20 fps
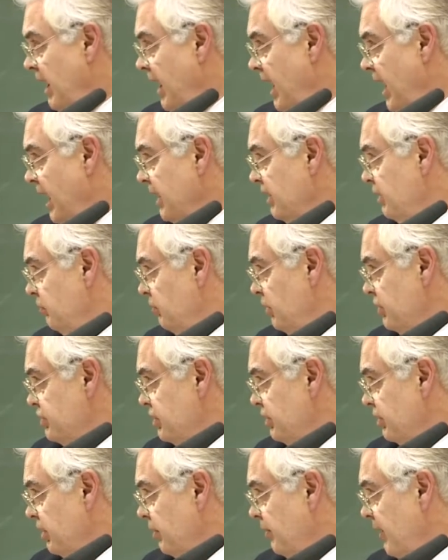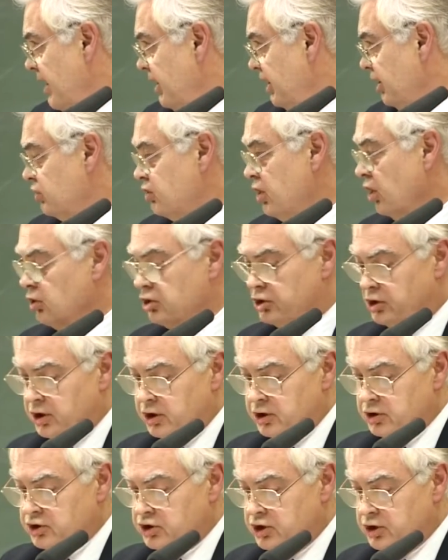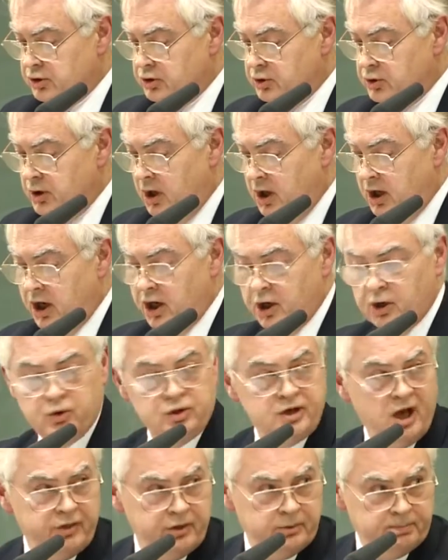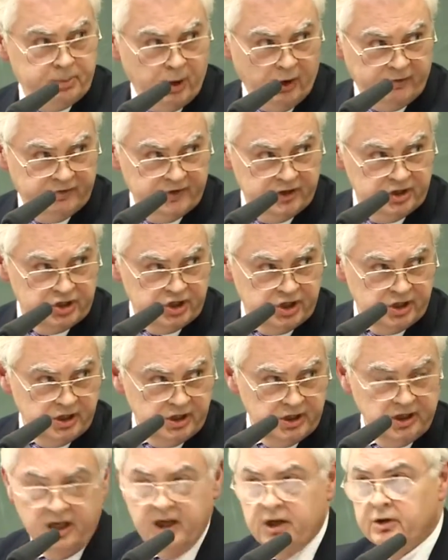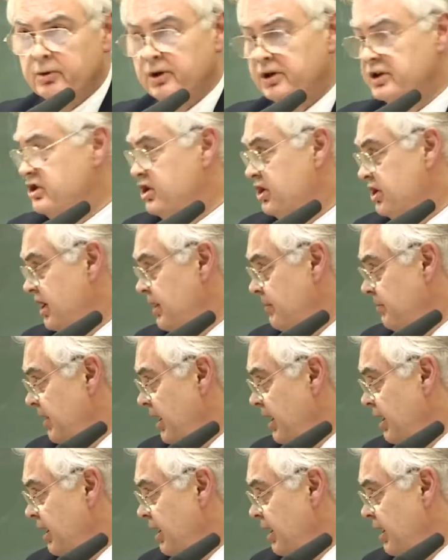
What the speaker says: And it was the Quranic doctrine to hold other prophets in equal esteem,